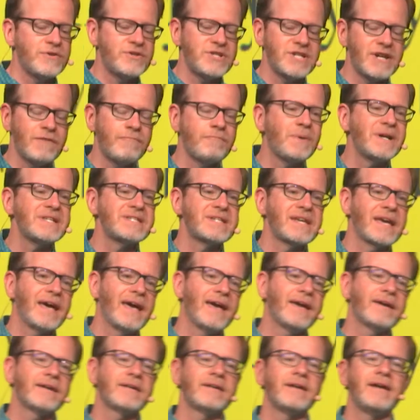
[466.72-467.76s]
Jeff Busg,
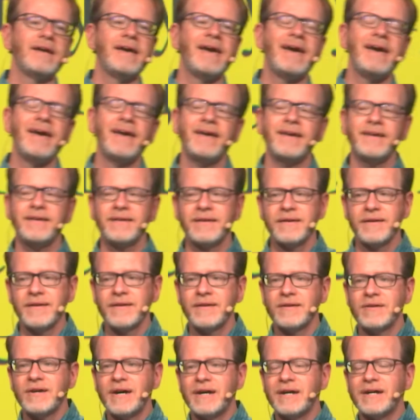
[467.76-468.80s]
a
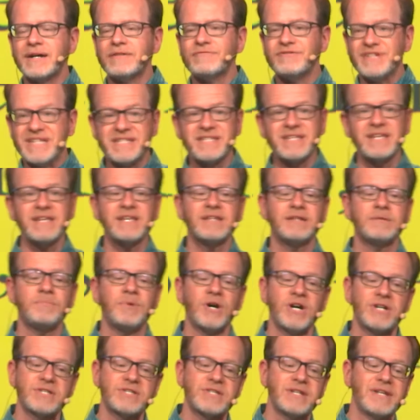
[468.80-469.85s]
VC in the
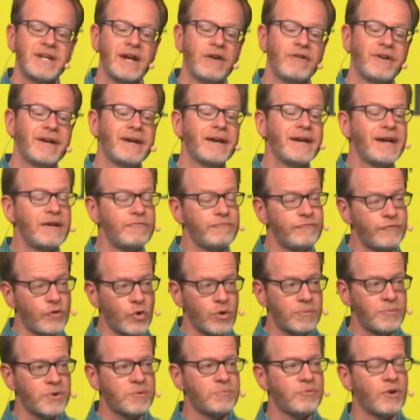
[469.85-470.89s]
Boston area and
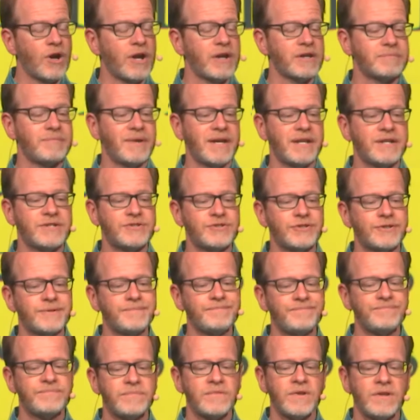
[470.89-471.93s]
former product manager.
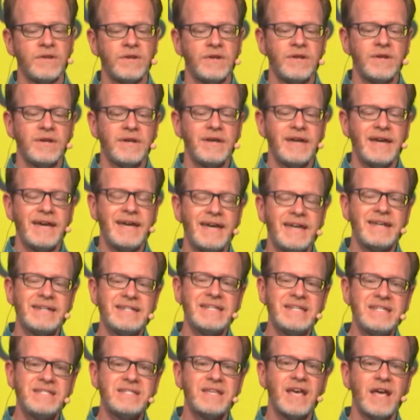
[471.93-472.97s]
And
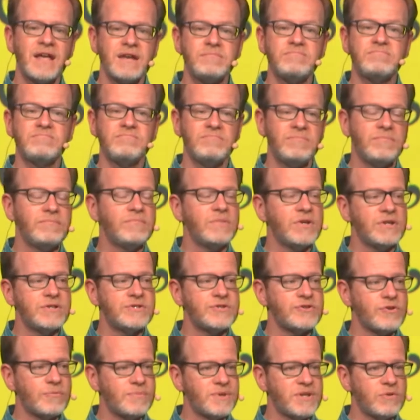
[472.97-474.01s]
he said, in
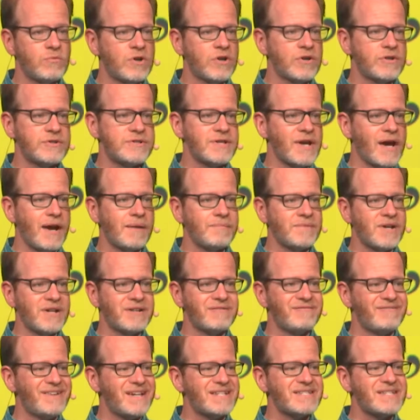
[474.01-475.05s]
so many words, I'm not
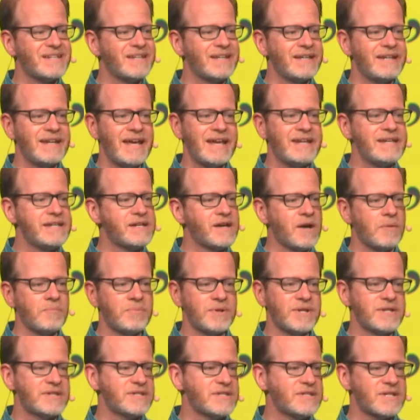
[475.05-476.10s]
investing in any
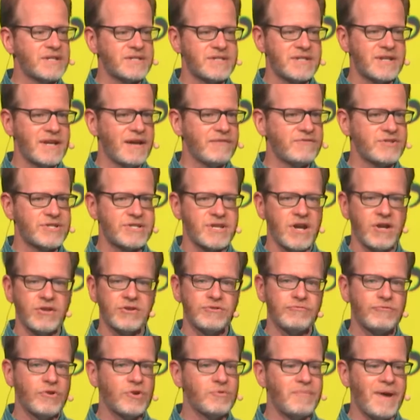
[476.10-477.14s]
company that doesn't have a solid
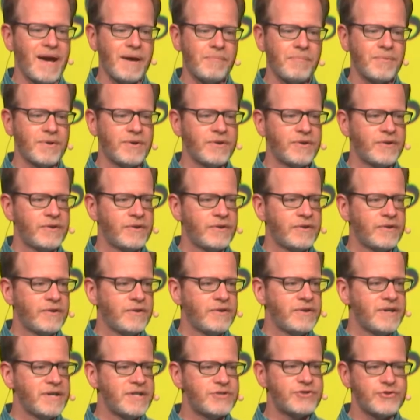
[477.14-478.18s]
roadmap.
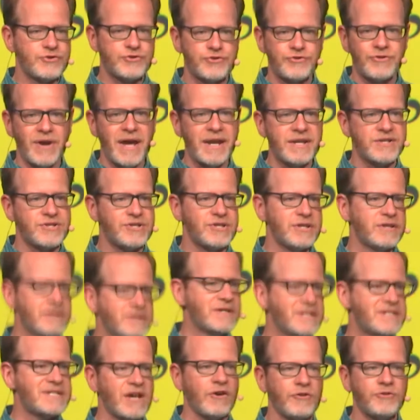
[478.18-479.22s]
It's your strategy.
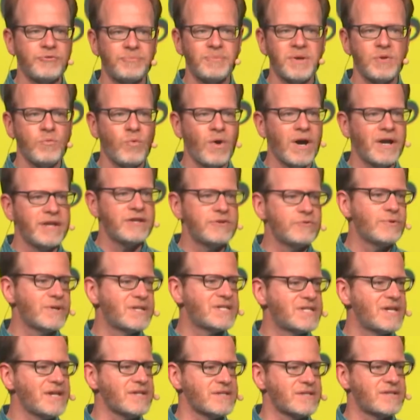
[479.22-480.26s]
It tells me why you
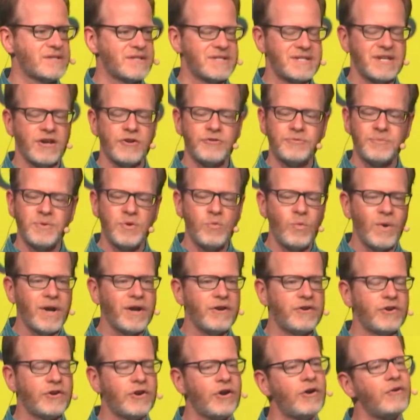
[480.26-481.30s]
exist. It tells me where
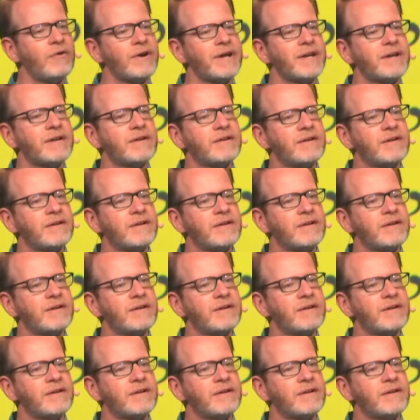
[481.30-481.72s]
you're going.